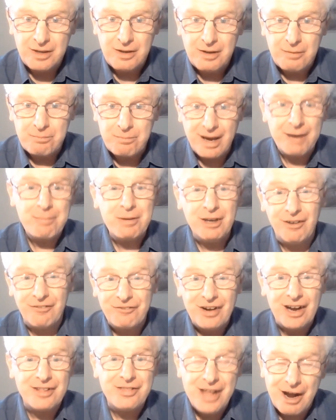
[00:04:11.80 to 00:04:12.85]
Maybe you
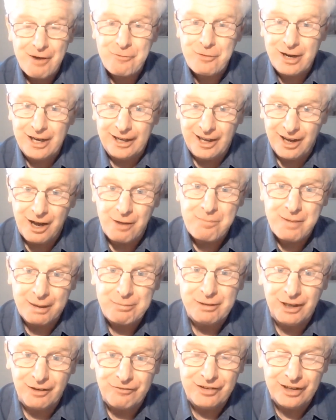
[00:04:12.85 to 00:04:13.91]
find that really hard. Maybe
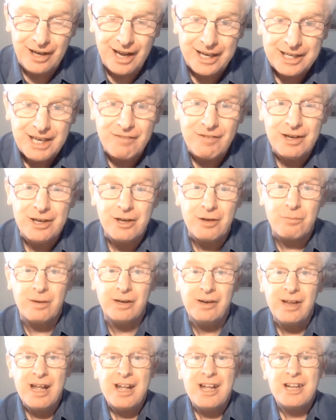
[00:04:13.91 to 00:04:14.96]
you feel like giving up when
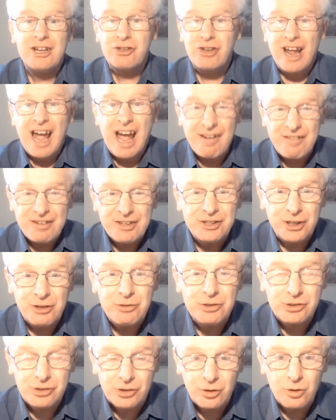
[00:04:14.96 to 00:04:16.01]
having to do
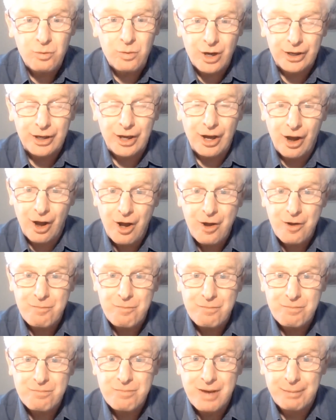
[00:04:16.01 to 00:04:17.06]
schoolwork at home.
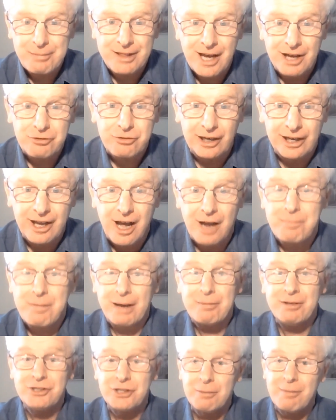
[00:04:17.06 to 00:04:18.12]
Maybe that's really hard. Maybe
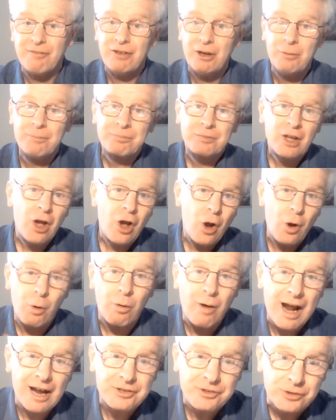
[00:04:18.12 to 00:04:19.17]
some of you who are
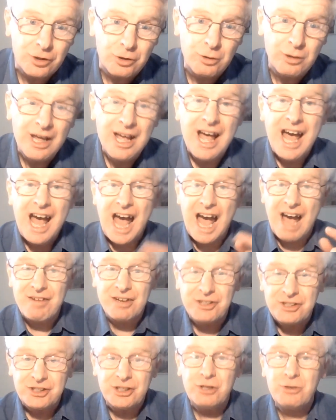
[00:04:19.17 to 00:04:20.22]
at school having
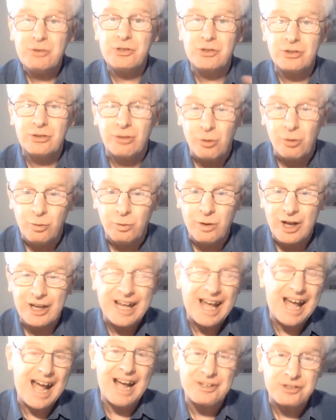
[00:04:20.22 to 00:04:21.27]
to do schoolwork
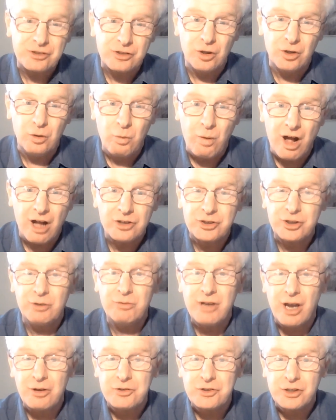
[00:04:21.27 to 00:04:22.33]
at school whilst you
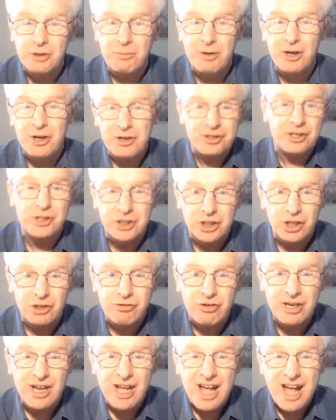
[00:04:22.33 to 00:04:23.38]
know some other
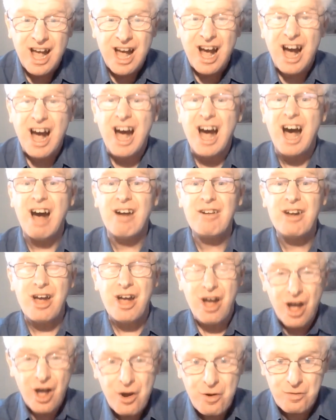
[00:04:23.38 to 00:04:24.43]
children are at
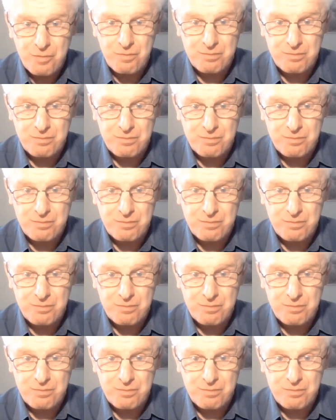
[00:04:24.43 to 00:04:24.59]
home.